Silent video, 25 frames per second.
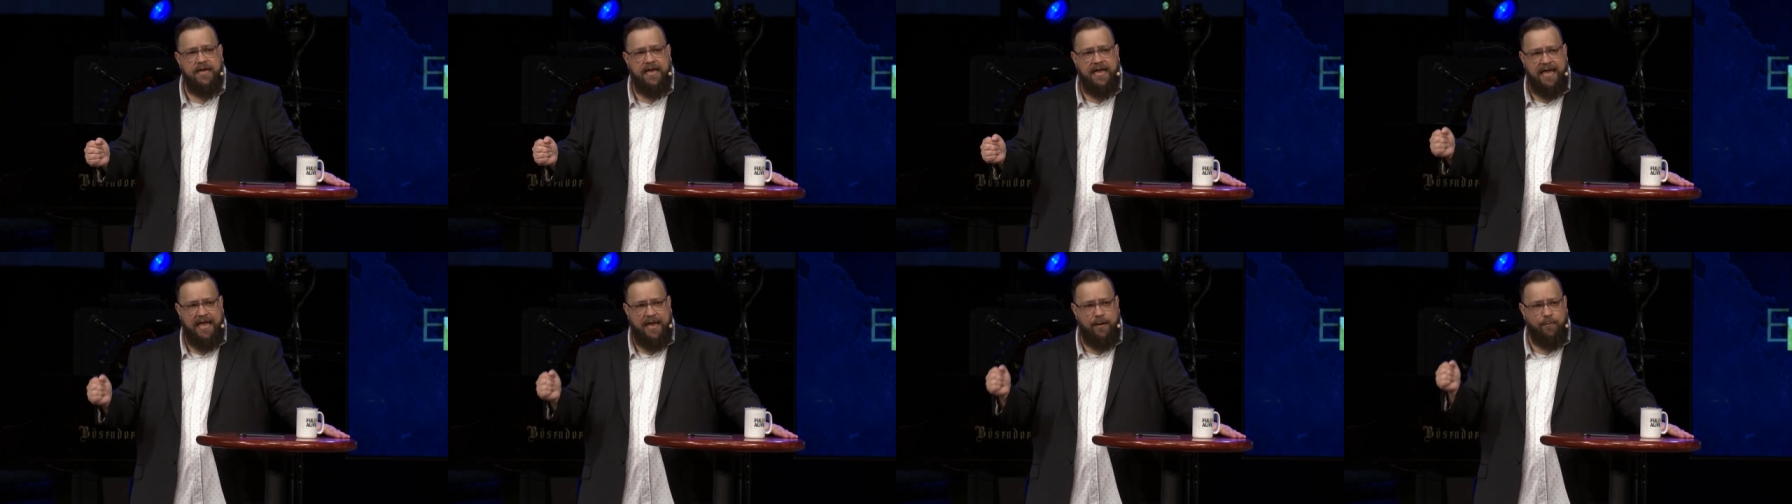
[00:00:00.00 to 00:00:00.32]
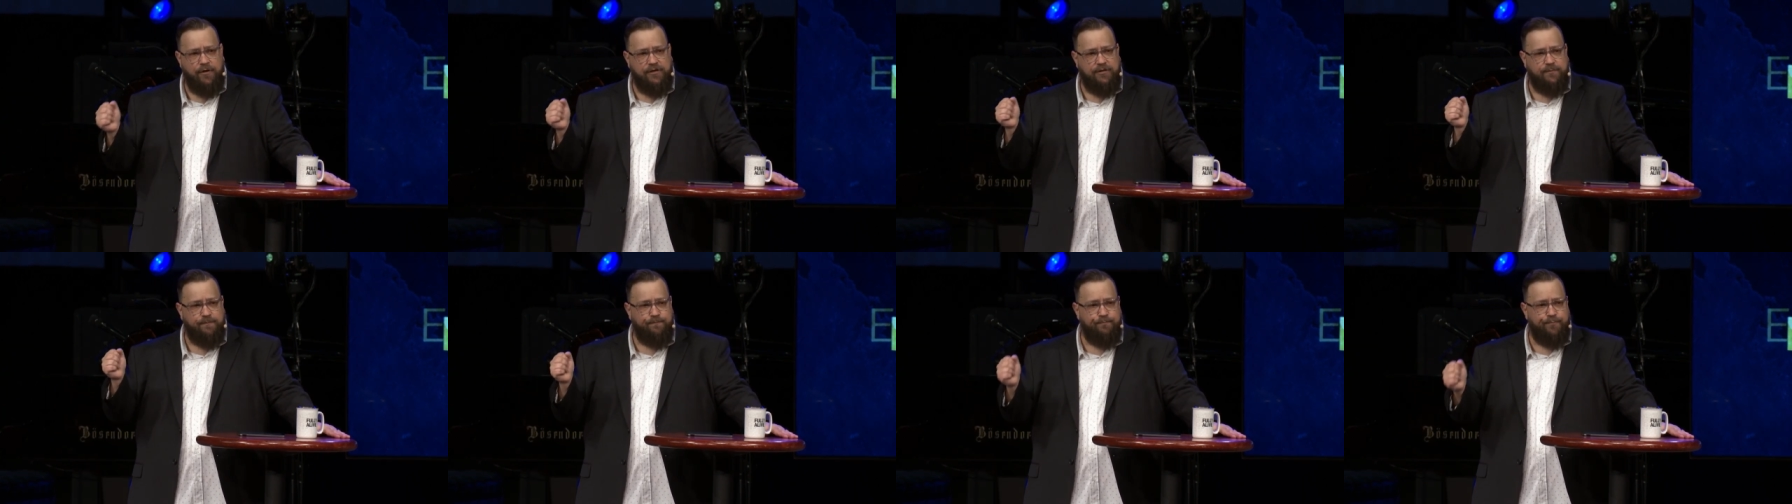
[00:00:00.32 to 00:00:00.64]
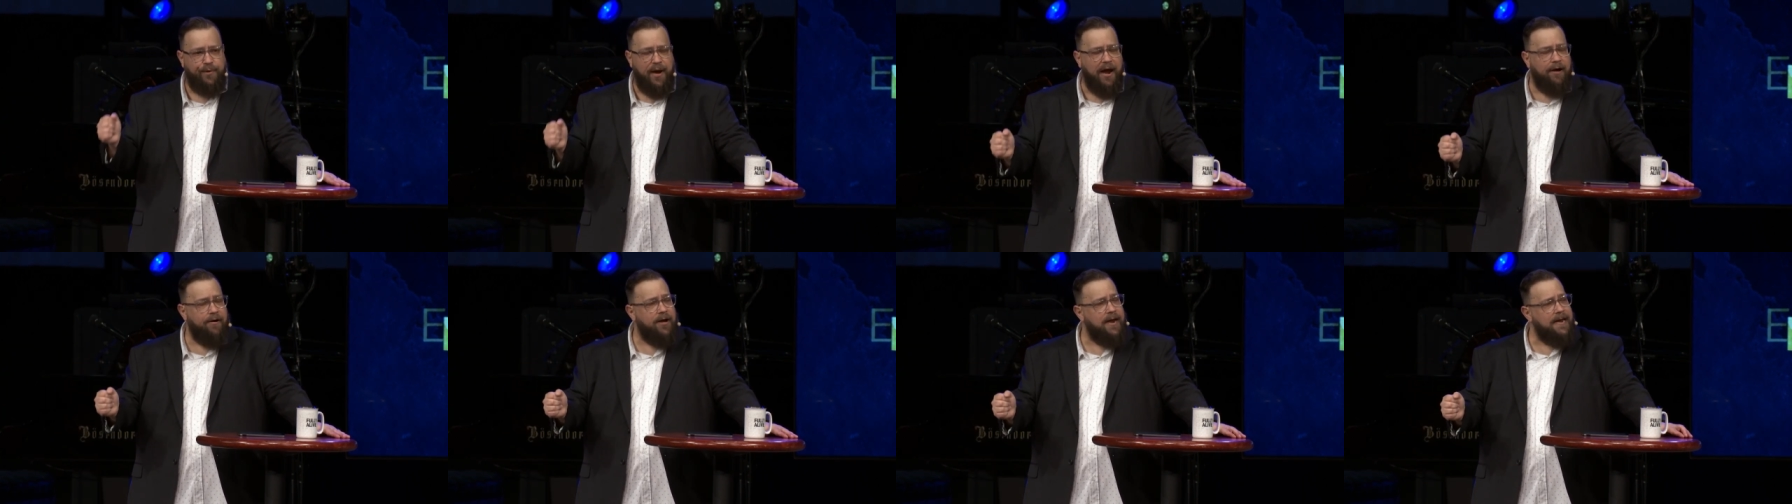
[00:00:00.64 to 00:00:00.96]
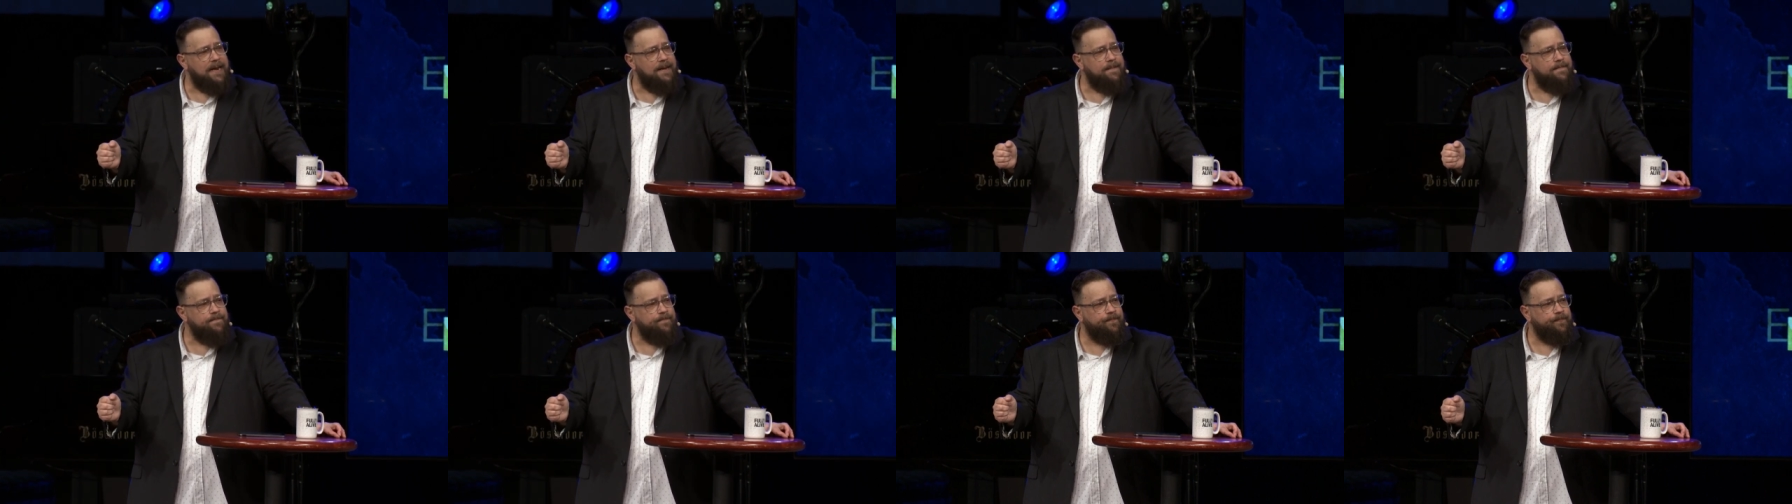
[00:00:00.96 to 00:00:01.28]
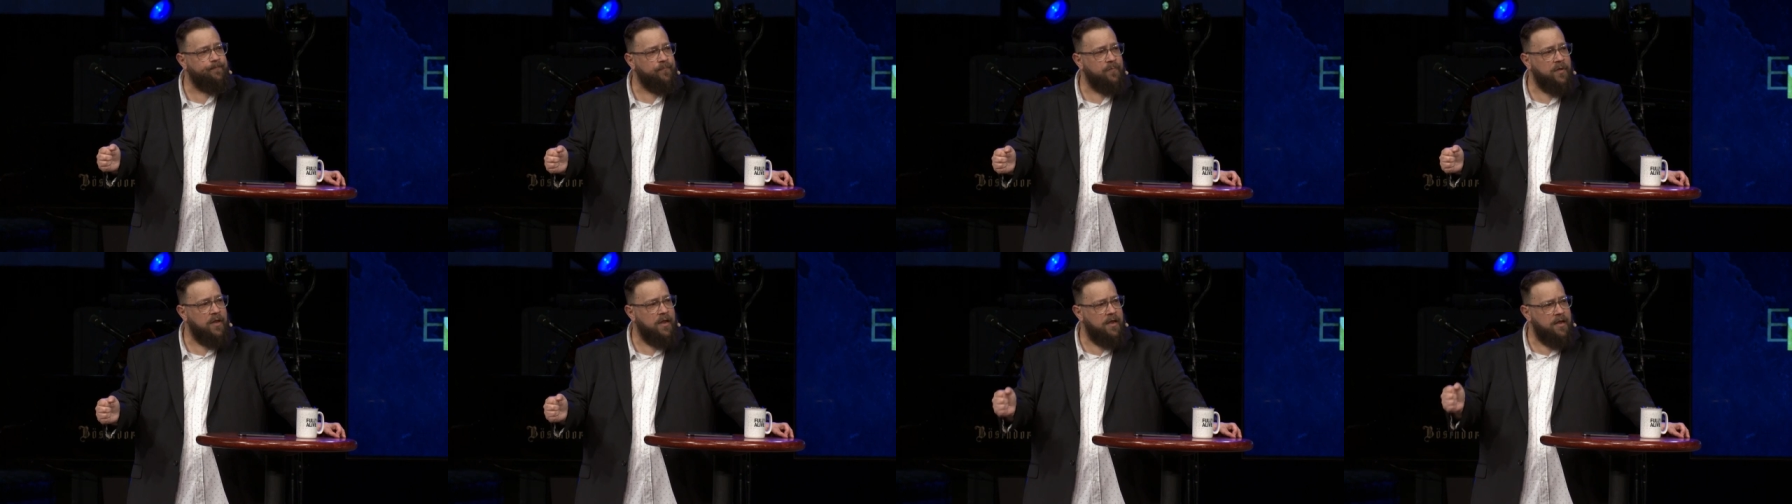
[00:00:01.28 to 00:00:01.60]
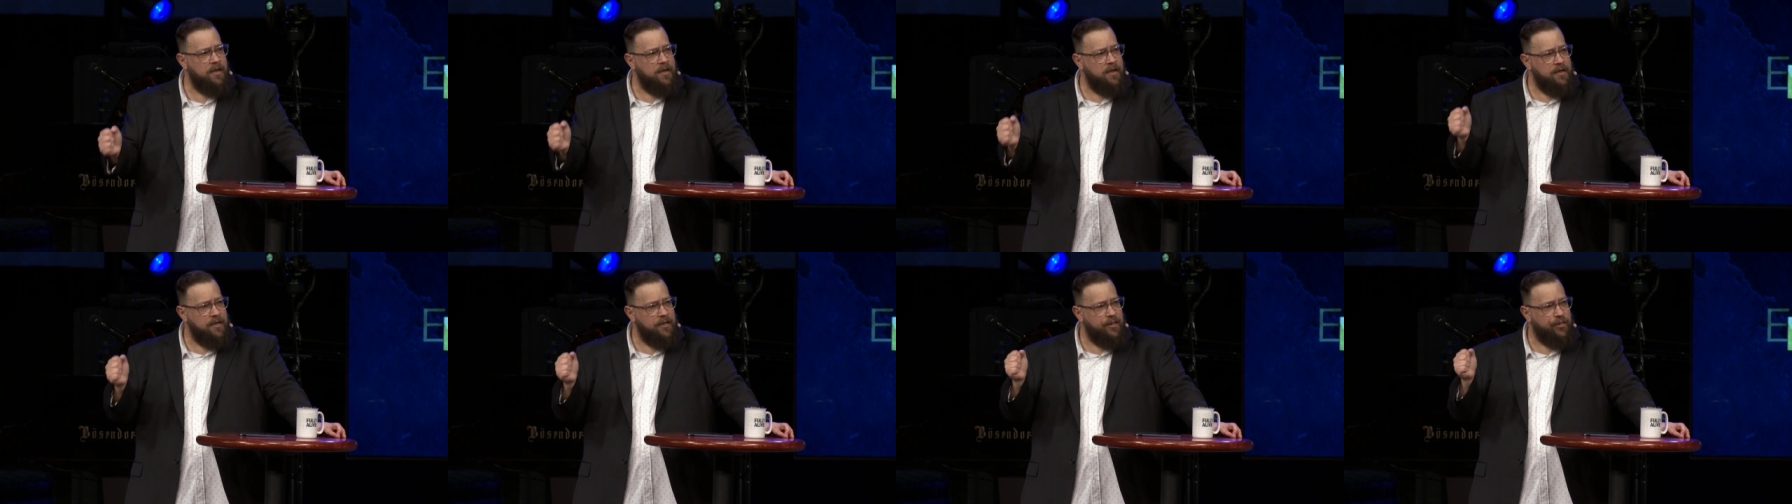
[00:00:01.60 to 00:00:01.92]
He was buried
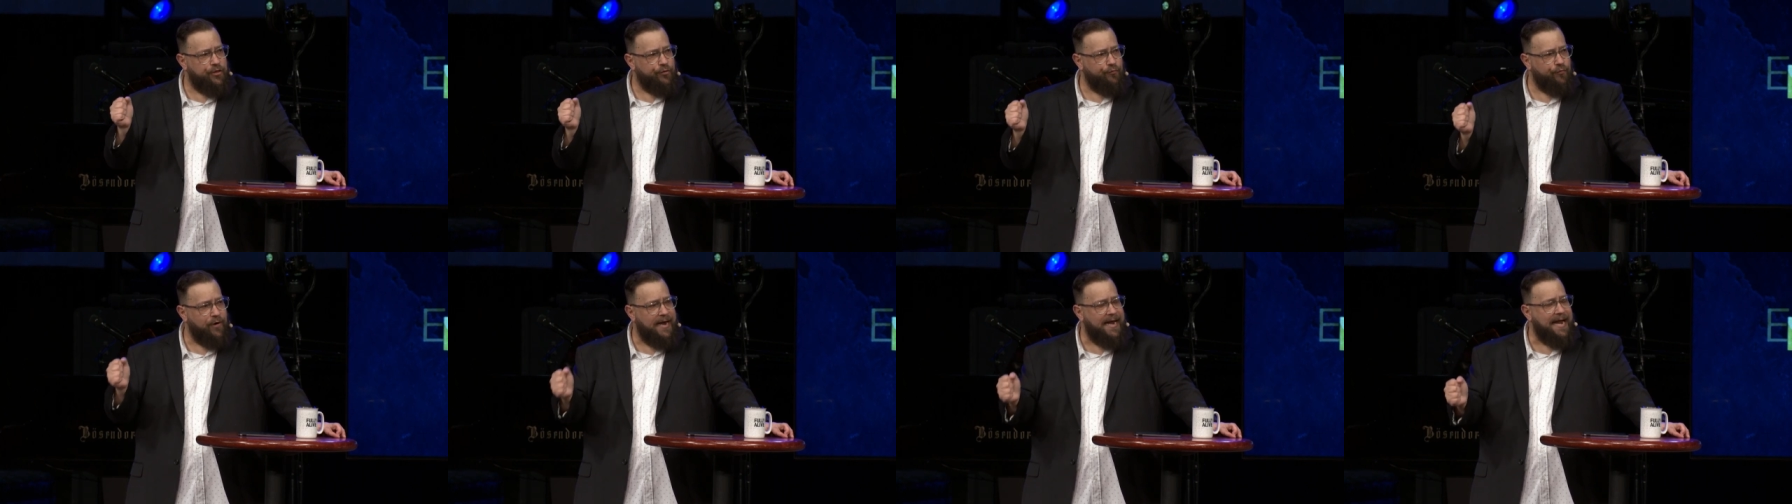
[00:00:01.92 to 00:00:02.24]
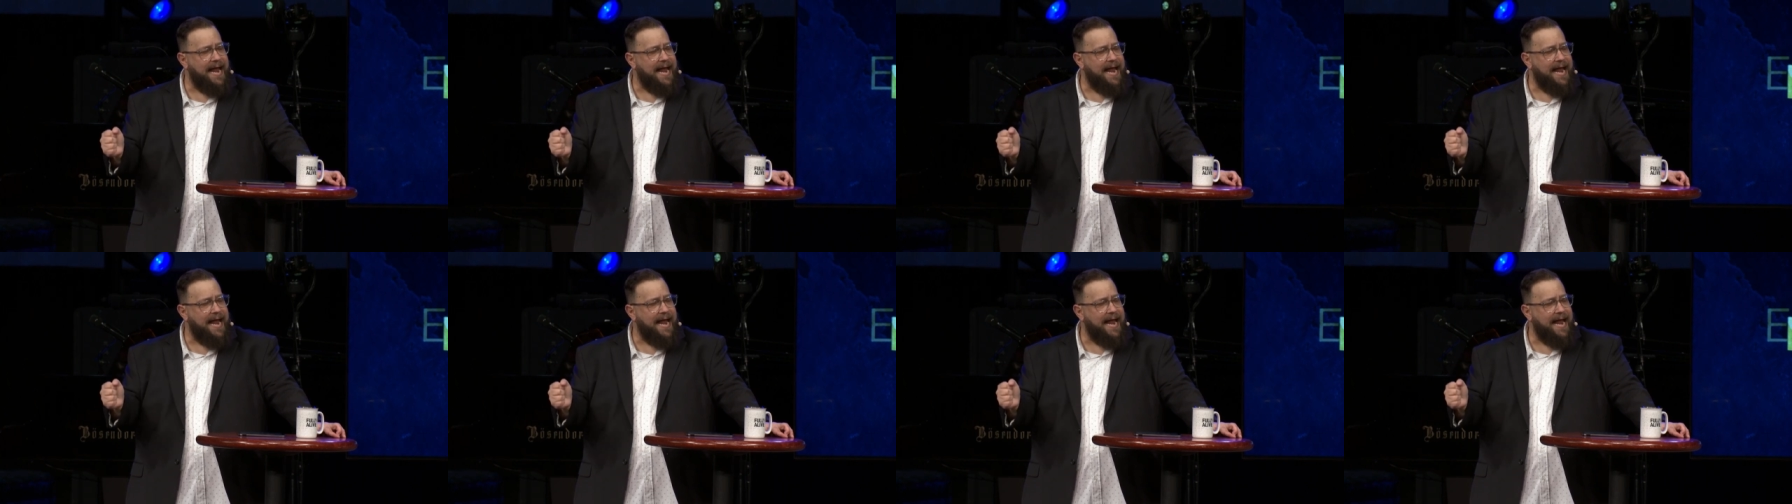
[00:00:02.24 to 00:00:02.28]
three